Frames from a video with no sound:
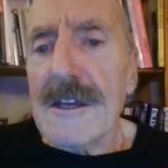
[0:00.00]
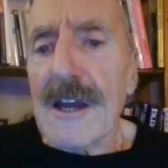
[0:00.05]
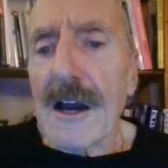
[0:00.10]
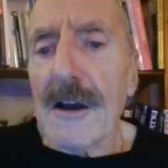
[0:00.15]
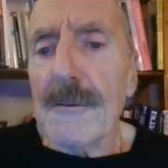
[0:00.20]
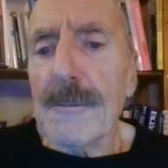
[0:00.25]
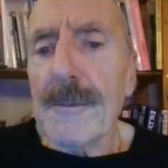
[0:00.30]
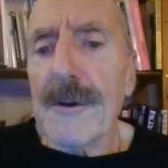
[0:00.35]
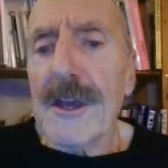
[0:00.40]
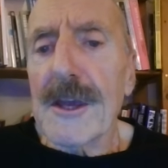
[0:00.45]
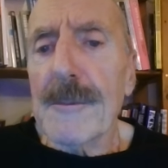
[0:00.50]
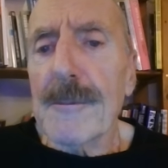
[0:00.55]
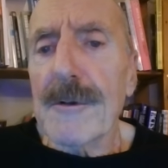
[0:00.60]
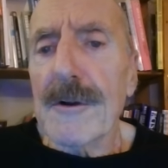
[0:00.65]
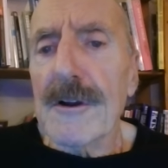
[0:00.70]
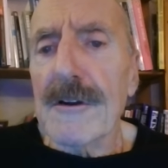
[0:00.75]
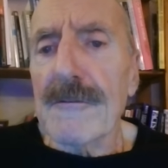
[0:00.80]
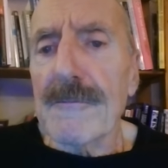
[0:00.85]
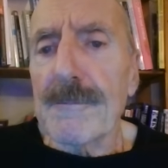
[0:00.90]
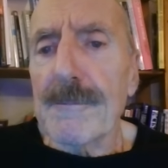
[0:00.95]
young
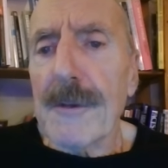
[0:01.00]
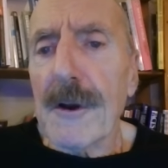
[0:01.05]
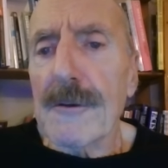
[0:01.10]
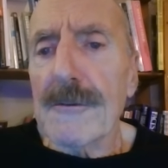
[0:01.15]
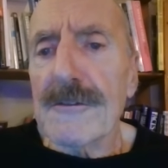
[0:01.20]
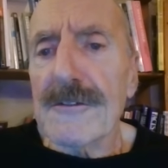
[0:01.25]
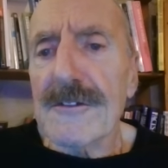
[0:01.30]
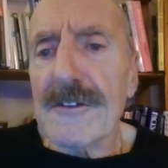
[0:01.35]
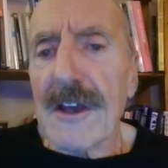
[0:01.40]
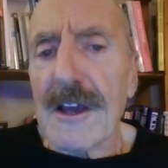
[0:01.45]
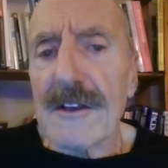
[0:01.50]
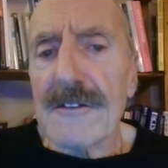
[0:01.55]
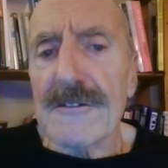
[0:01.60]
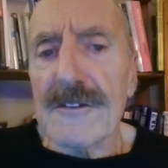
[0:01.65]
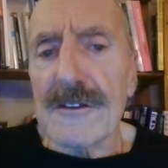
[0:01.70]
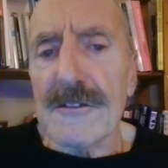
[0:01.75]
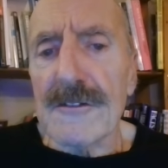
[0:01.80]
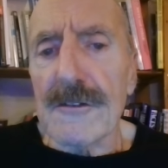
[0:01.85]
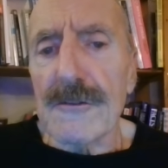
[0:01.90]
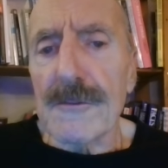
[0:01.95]
people of both
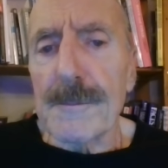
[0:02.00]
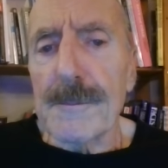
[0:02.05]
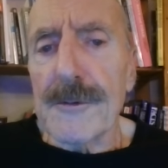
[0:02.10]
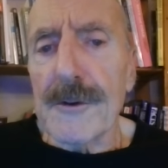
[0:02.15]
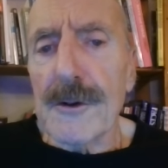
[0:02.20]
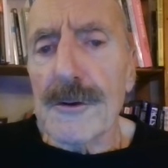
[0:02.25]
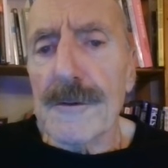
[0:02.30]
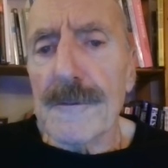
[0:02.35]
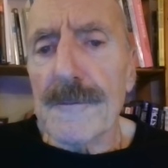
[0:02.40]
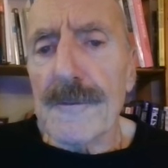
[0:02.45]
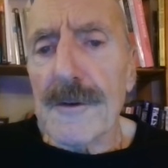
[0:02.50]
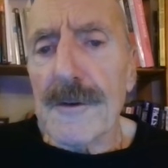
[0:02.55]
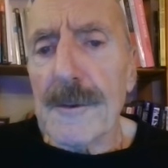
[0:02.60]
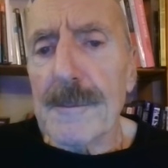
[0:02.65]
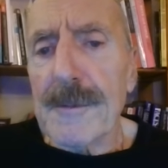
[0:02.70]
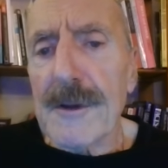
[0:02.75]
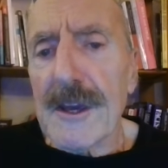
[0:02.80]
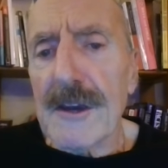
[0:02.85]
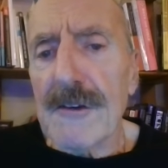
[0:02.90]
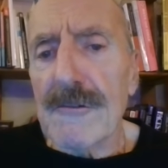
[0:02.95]
sexes whose beautiful
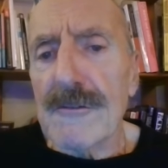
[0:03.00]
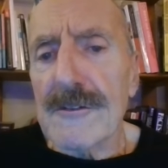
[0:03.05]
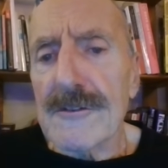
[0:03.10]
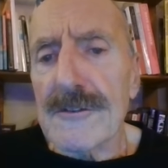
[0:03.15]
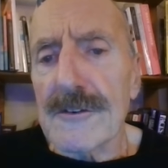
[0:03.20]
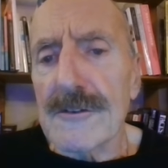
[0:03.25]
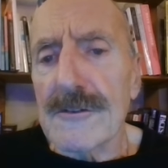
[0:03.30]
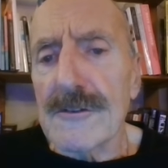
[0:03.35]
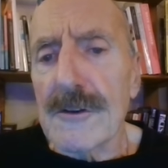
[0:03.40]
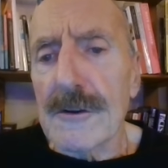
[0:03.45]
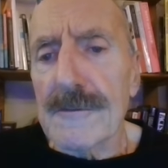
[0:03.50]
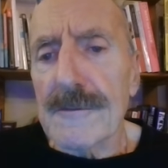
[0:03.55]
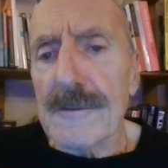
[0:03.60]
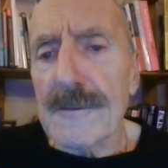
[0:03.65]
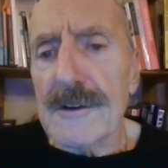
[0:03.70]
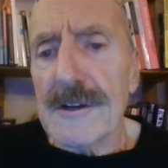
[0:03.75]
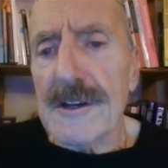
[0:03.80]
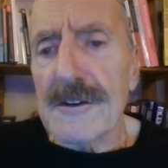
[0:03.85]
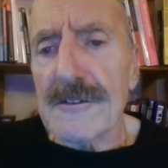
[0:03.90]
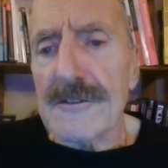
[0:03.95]
appearance and
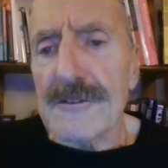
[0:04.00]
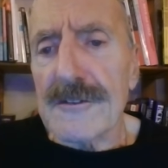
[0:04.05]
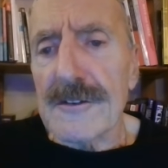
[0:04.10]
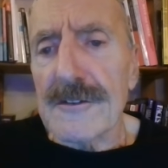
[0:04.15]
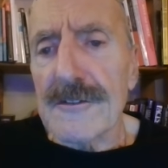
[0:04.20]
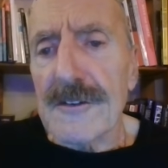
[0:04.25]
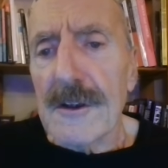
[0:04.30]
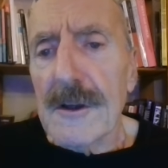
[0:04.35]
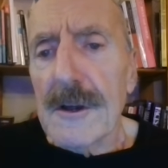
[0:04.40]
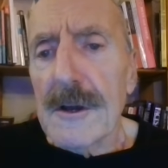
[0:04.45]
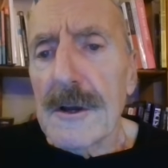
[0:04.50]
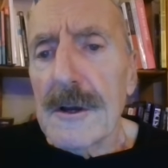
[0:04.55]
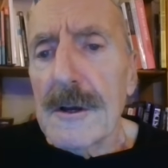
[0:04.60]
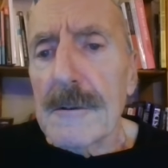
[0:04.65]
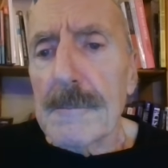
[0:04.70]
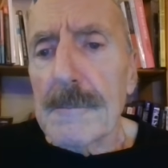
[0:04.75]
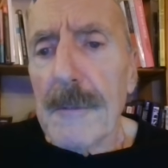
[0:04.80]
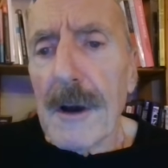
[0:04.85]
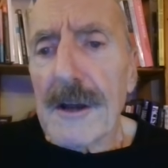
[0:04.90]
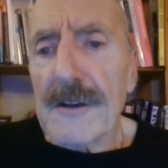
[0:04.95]
youthful innocence
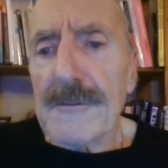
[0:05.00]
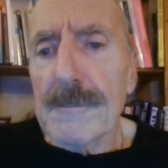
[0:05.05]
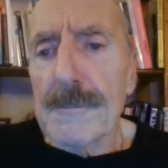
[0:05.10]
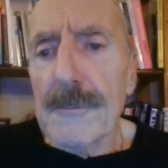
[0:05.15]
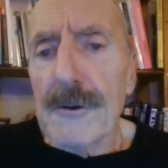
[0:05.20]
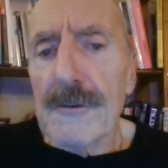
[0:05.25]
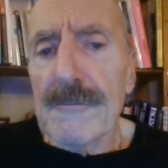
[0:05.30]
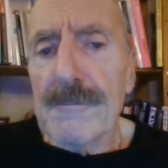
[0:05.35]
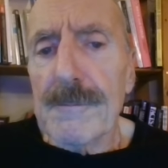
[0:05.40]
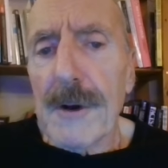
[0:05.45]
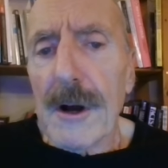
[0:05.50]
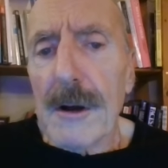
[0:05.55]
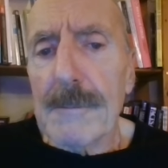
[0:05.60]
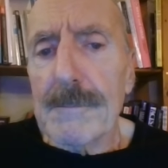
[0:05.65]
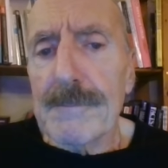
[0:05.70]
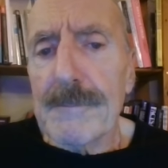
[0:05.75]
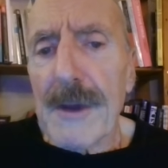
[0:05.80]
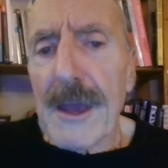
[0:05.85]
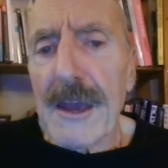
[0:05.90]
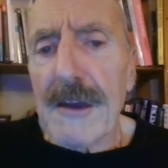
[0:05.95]
might move
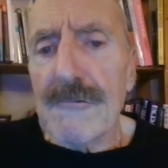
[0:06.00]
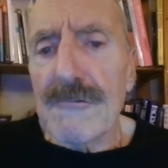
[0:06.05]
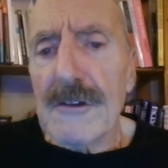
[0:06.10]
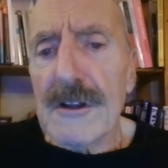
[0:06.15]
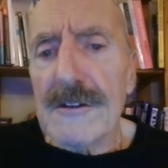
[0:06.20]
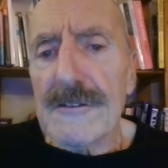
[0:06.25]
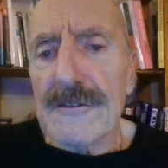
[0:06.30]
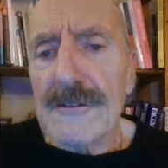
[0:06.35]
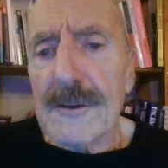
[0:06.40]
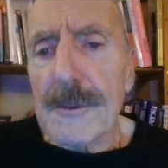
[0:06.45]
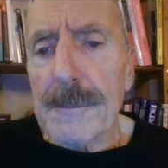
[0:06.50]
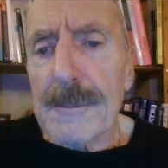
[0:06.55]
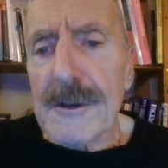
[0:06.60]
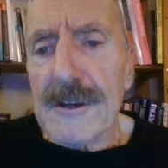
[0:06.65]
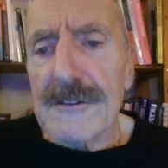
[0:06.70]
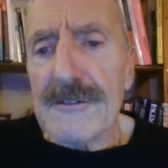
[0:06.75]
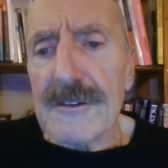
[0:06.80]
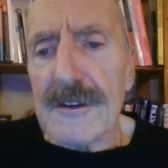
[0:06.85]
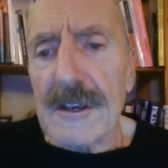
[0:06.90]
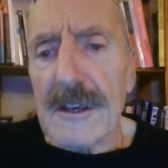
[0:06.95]
barbarians to
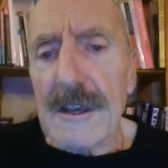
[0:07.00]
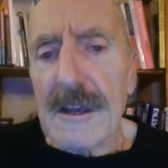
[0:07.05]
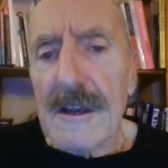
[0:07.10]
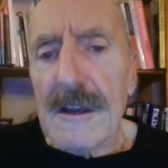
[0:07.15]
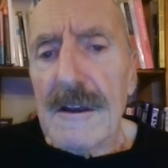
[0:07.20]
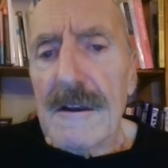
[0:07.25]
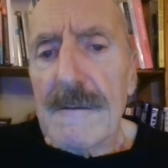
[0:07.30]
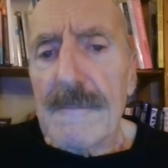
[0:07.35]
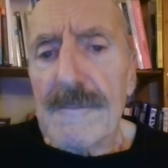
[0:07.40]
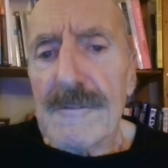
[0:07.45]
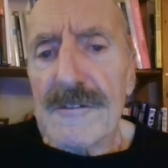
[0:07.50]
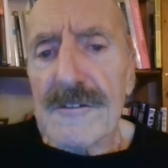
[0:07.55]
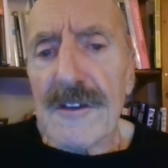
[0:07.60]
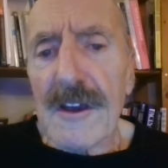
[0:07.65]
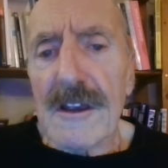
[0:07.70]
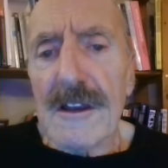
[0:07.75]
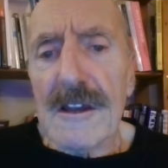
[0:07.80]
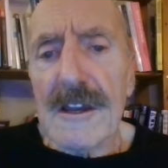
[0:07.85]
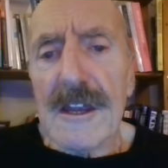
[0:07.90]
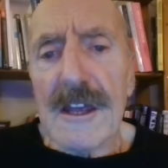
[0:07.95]
pity,
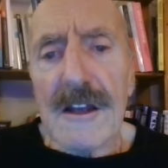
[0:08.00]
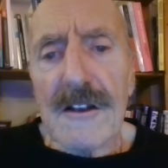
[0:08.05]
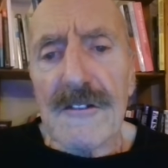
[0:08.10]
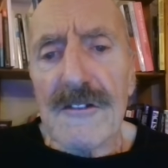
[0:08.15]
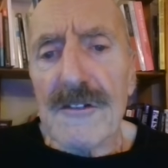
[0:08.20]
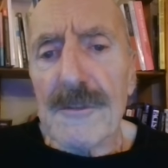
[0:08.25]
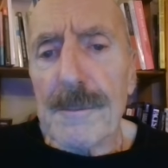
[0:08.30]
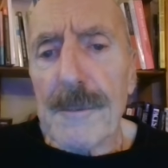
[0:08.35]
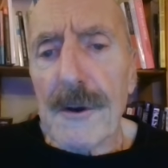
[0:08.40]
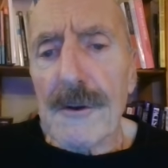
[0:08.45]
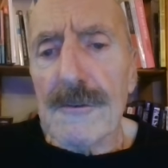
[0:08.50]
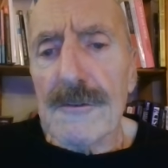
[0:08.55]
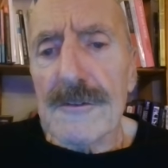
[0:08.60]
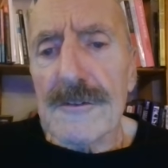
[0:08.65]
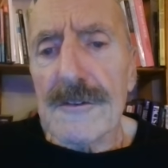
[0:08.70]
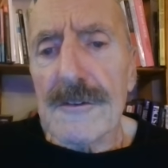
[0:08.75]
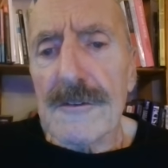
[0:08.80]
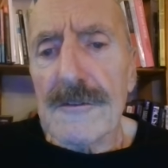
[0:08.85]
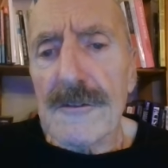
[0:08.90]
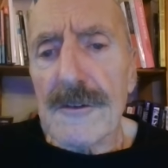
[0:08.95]
daily
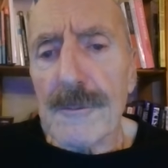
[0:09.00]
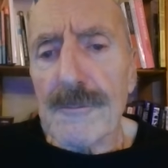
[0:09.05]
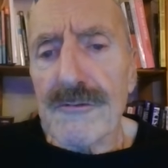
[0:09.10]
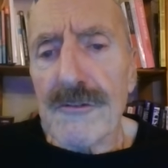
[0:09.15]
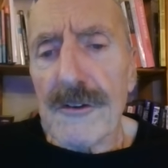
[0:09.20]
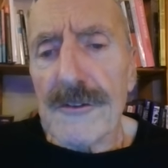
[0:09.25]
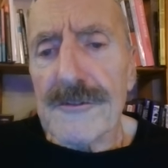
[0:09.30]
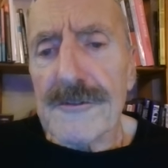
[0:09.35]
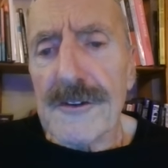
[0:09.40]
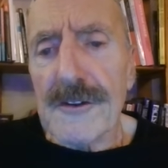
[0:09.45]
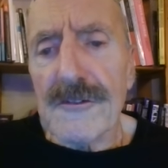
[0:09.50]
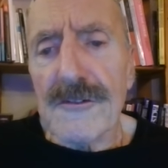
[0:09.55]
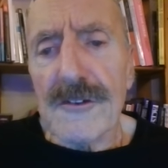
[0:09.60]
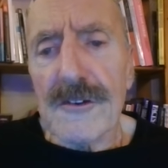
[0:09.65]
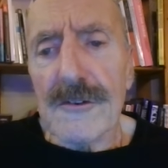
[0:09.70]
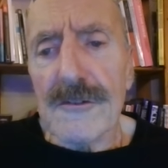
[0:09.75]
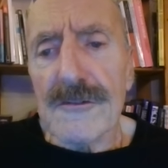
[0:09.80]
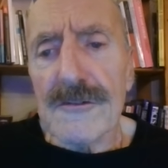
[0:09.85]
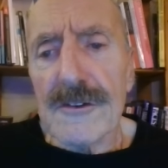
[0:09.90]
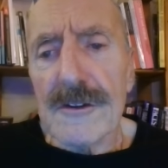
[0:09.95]
exposed to
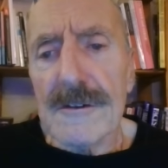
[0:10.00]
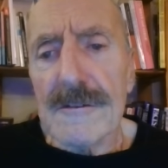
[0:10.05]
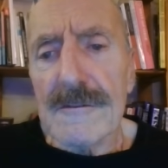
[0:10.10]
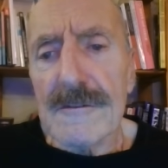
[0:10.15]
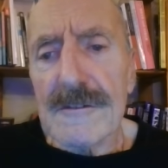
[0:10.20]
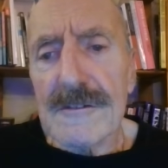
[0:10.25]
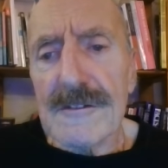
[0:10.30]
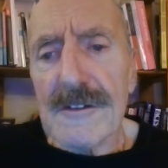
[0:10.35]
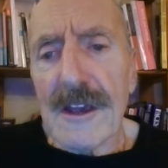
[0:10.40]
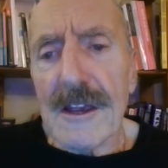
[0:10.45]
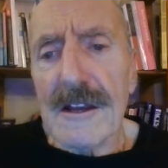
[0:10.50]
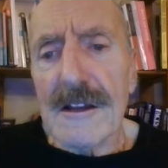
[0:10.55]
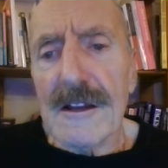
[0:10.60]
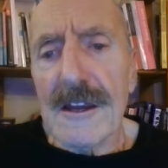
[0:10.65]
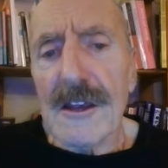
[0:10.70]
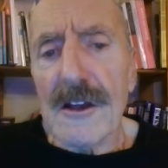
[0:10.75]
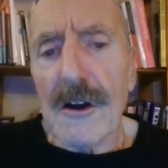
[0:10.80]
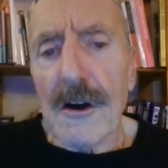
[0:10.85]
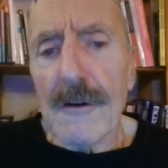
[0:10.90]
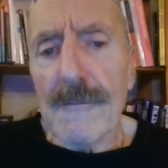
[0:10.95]
prostitution,
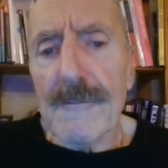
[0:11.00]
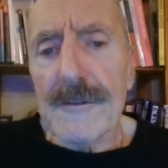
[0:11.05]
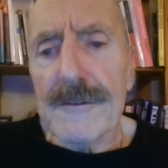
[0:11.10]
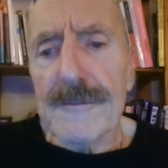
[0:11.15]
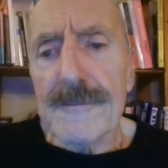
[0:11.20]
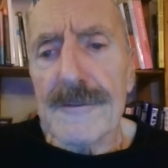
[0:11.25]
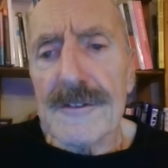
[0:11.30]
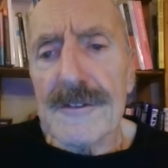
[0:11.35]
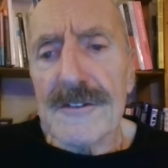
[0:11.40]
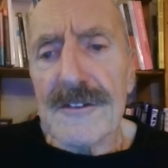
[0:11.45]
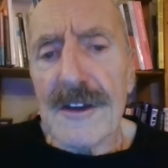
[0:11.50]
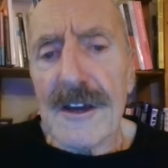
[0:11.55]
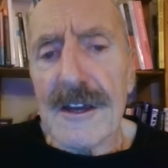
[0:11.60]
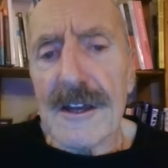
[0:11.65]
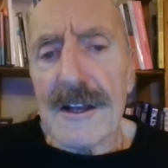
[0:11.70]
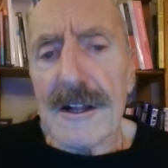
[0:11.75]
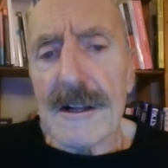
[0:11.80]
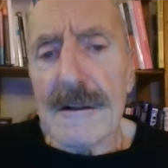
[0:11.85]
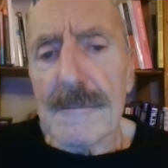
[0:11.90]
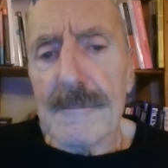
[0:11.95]
daily offered for
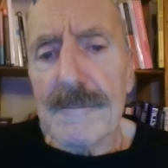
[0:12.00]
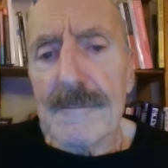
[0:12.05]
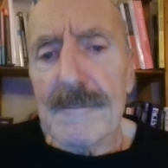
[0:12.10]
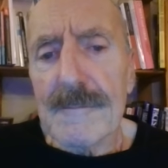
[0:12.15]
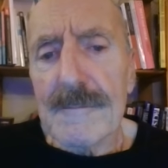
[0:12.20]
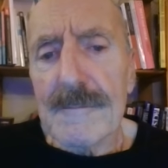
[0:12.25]
sale.